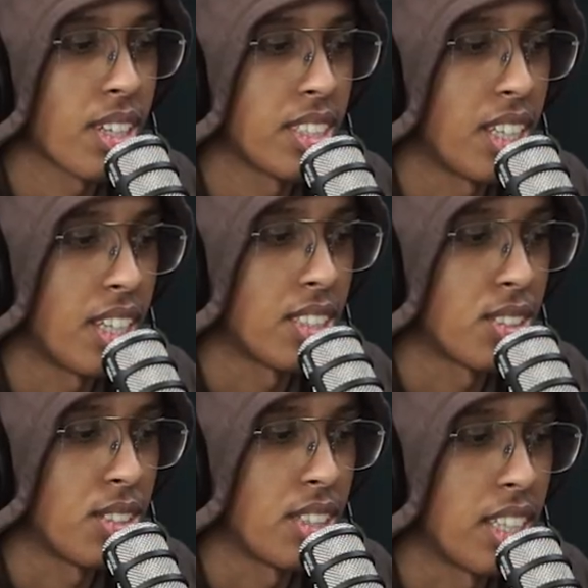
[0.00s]
Inshallah.
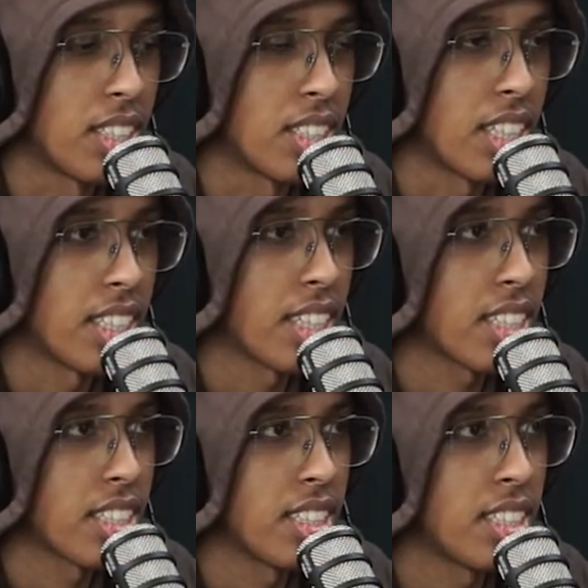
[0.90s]
So I
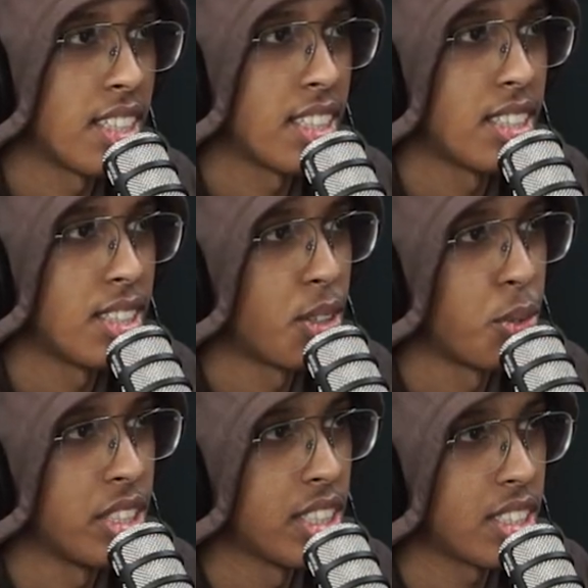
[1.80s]
think
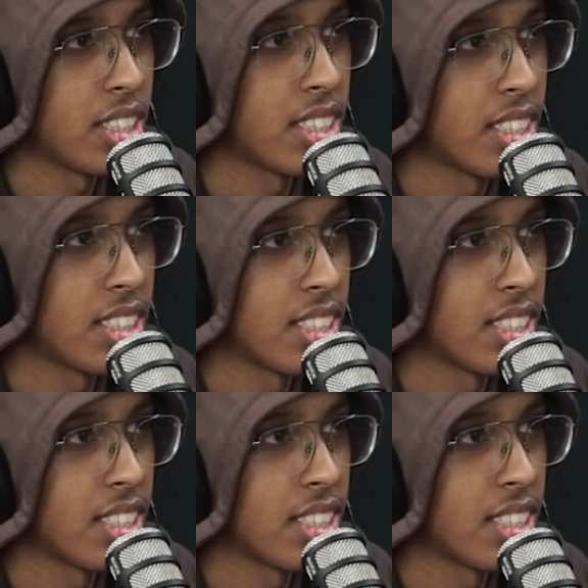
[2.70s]
with this,